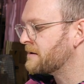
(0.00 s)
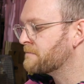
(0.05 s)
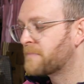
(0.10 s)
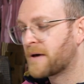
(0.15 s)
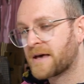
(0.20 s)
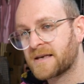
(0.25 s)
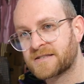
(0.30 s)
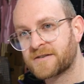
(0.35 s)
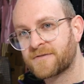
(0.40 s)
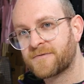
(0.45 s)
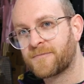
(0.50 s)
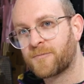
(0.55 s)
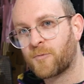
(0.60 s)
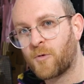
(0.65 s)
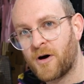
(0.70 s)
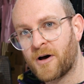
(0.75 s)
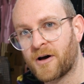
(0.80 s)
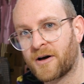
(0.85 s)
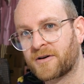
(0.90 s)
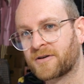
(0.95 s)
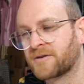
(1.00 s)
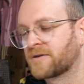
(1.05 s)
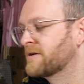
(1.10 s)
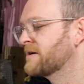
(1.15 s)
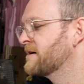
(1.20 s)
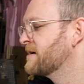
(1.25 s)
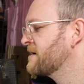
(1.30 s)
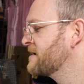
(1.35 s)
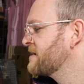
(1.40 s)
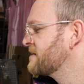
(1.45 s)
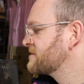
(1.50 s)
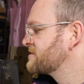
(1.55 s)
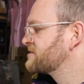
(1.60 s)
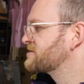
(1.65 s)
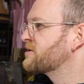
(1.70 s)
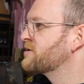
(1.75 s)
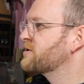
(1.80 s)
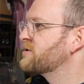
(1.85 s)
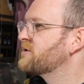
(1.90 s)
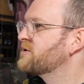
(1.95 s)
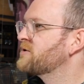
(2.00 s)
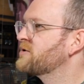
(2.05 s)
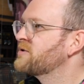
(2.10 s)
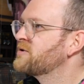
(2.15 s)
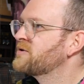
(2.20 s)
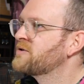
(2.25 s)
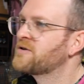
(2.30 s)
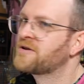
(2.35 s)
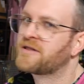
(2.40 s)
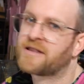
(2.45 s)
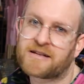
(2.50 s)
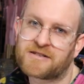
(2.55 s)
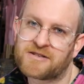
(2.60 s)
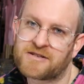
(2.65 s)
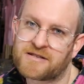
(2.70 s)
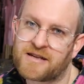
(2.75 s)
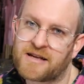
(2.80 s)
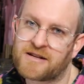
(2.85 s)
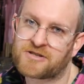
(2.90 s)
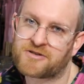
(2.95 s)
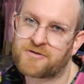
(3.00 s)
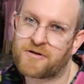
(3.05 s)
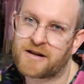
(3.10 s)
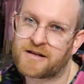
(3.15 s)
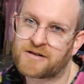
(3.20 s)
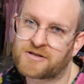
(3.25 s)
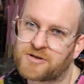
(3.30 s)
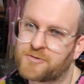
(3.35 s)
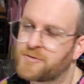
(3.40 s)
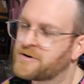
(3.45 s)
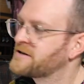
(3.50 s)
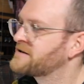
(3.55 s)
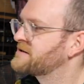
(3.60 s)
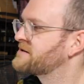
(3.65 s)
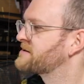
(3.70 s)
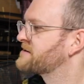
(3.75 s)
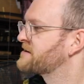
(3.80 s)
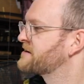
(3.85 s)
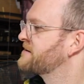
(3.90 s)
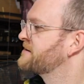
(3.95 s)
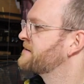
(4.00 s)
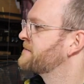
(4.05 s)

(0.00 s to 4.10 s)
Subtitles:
piece of work. So let's just get straight into it.